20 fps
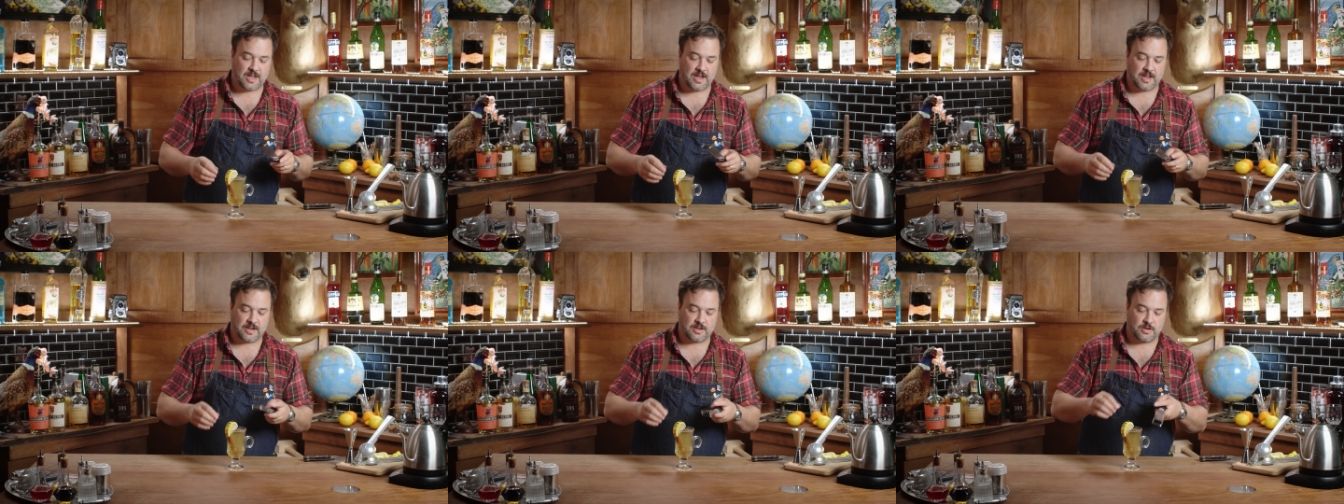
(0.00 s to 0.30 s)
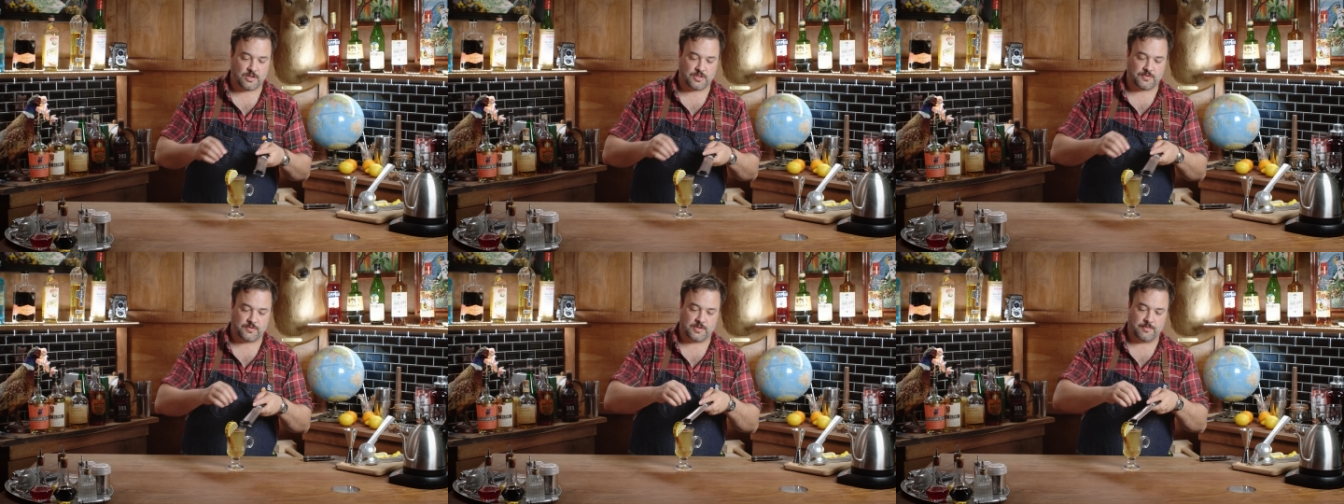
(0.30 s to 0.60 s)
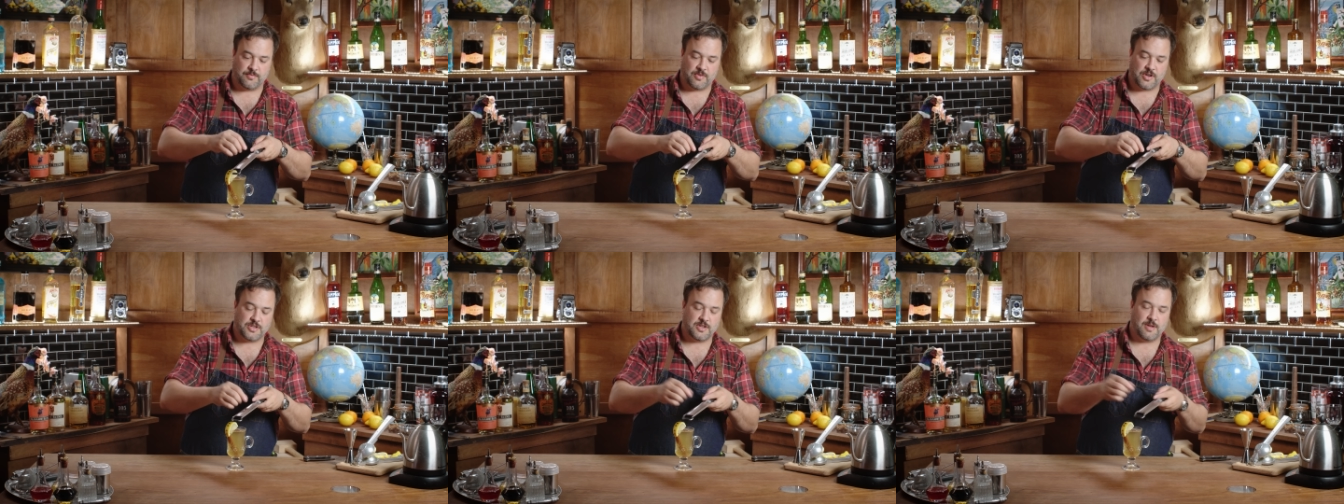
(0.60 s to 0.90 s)
guide calls for
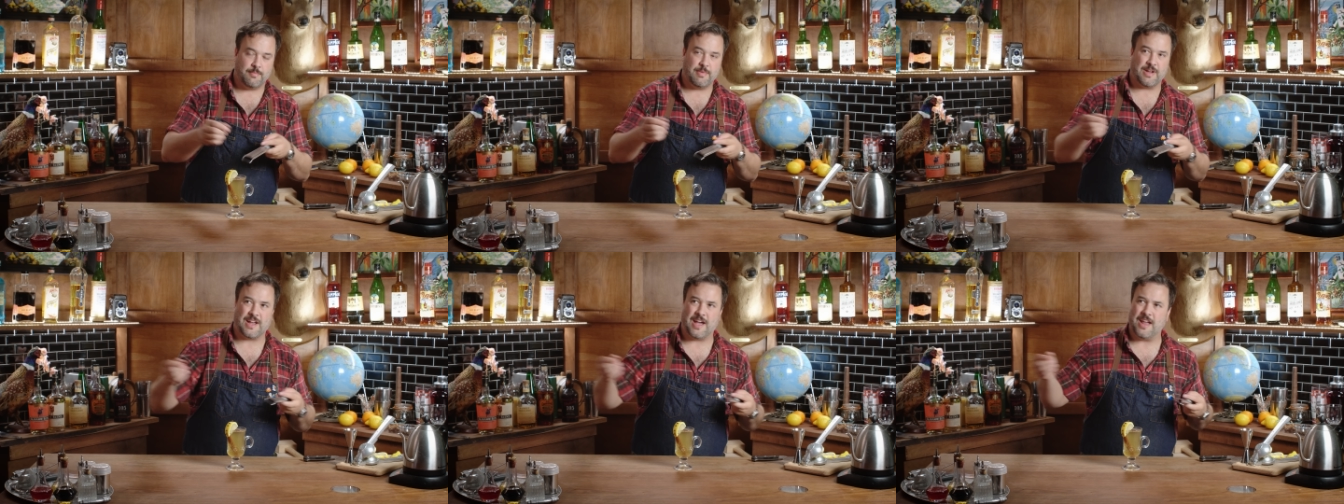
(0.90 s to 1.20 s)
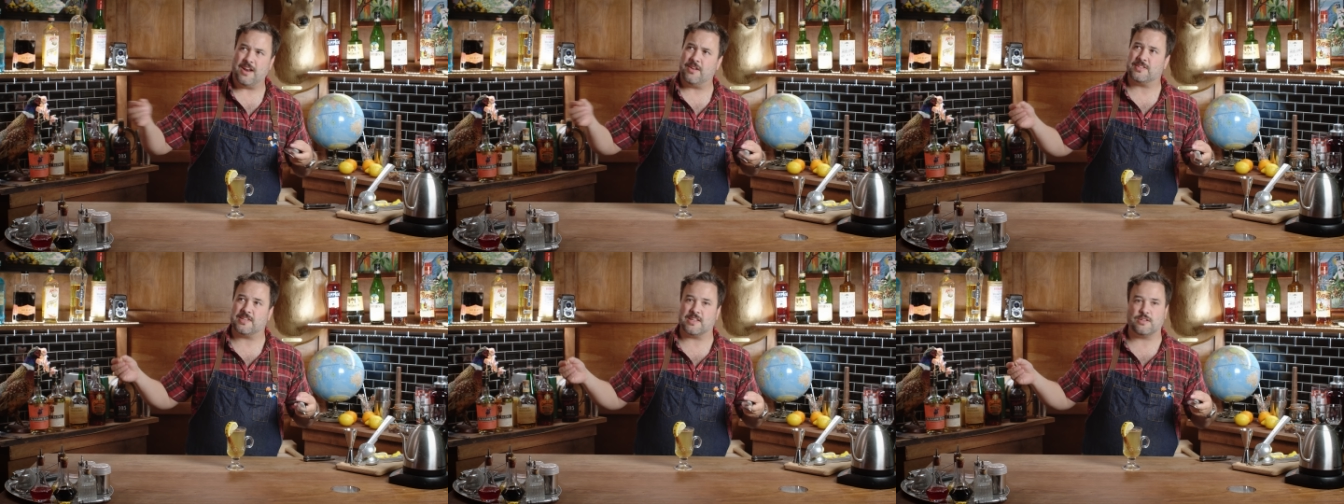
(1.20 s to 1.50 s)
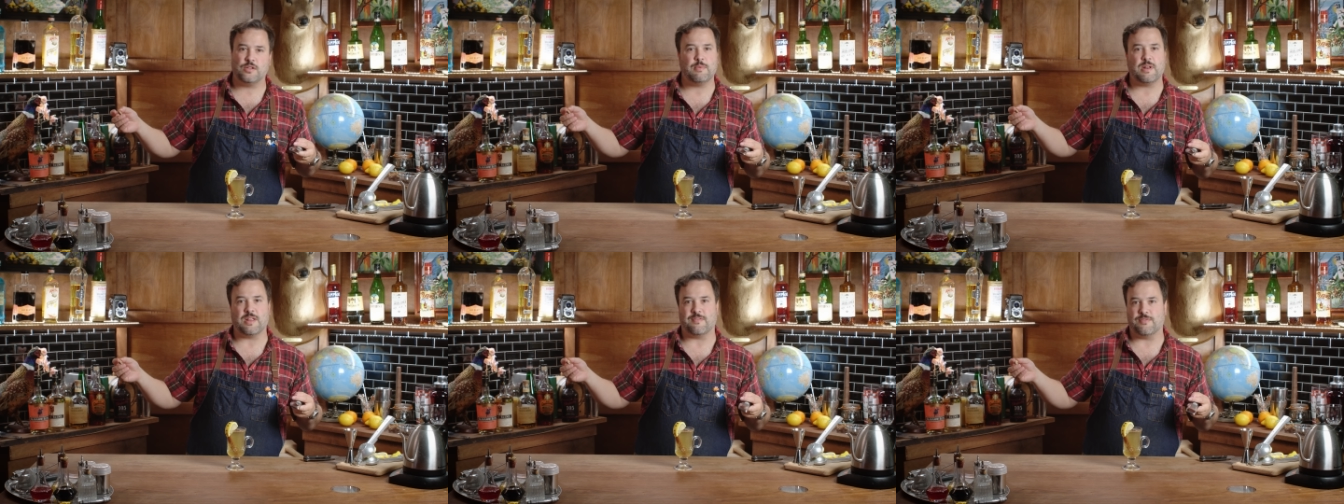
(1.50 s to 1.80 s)
some fresh nutmeg. I don't see
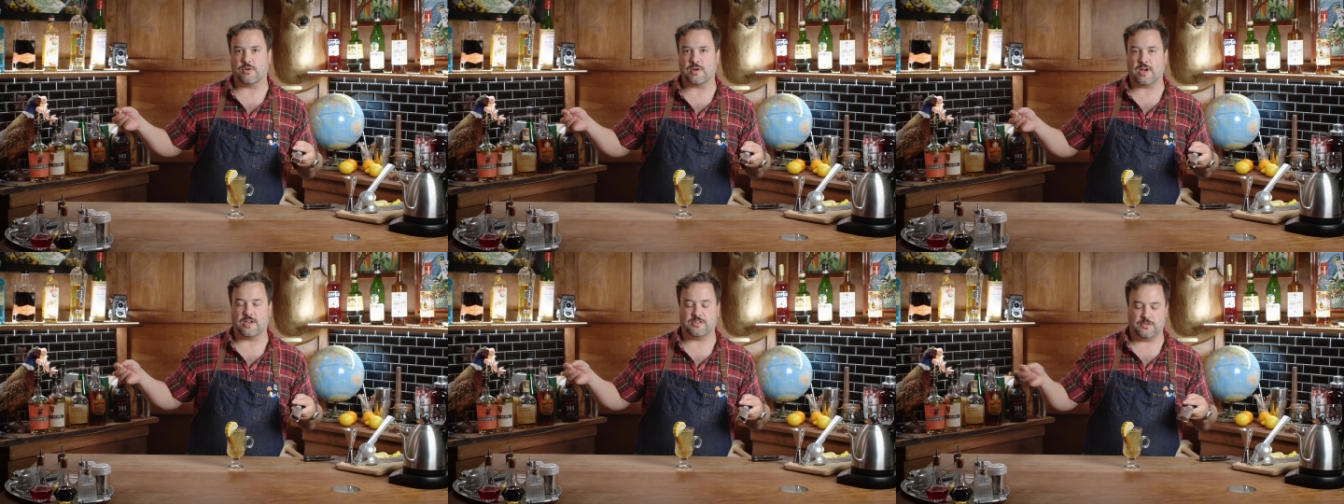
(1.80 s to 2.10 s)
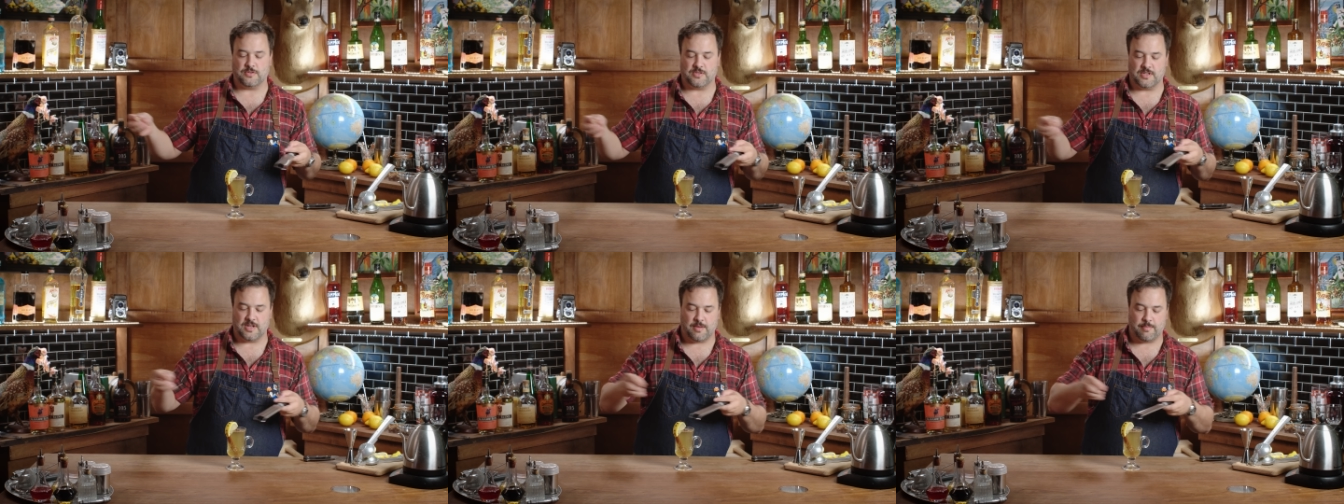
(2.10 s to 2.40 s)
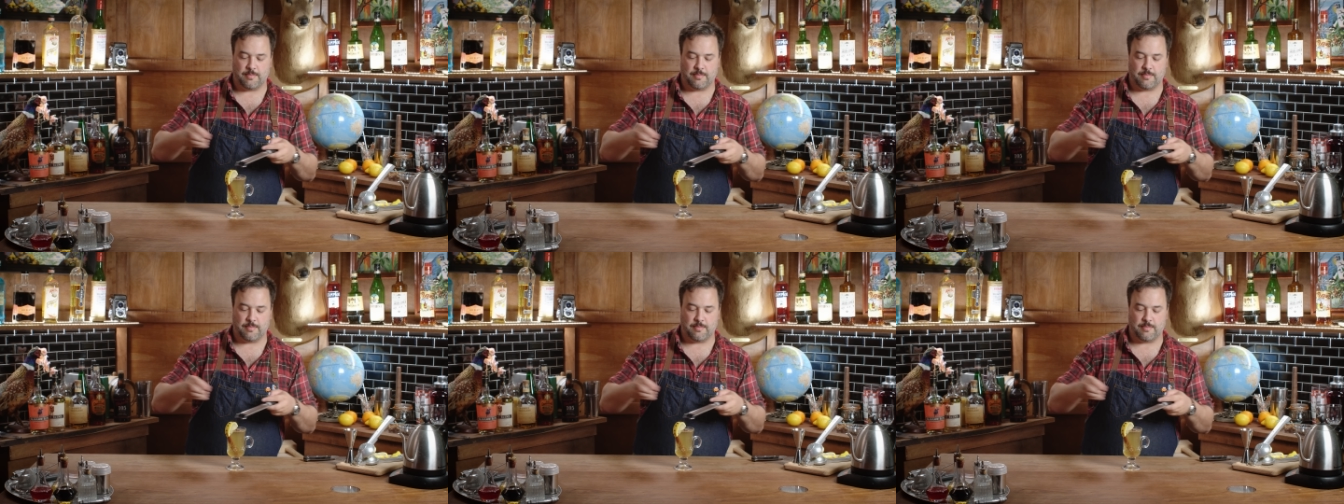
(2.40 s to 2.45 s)
too many of you guys using